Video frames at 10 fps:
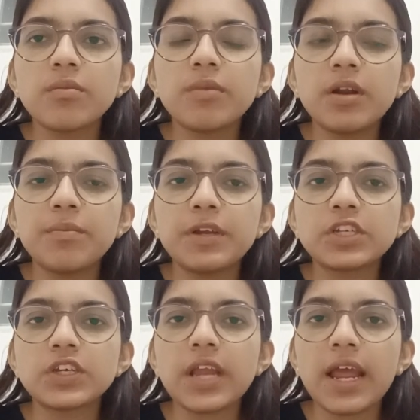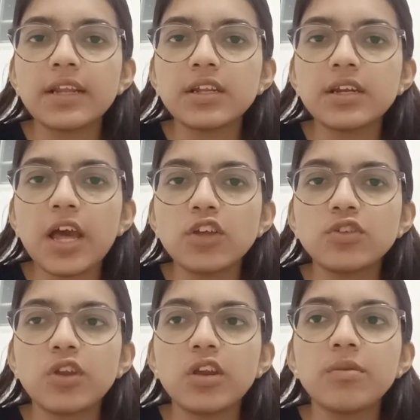blood pressure and the
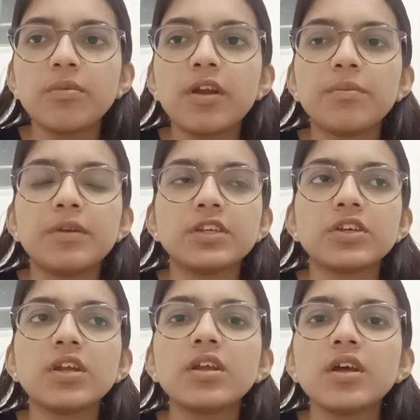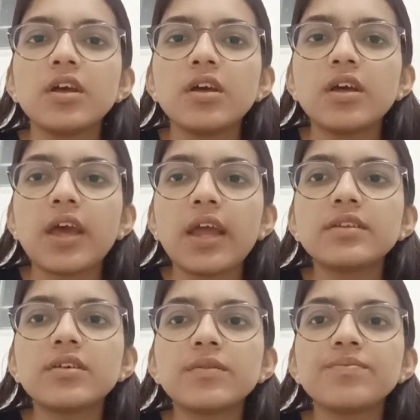diastolic blood pressure. And the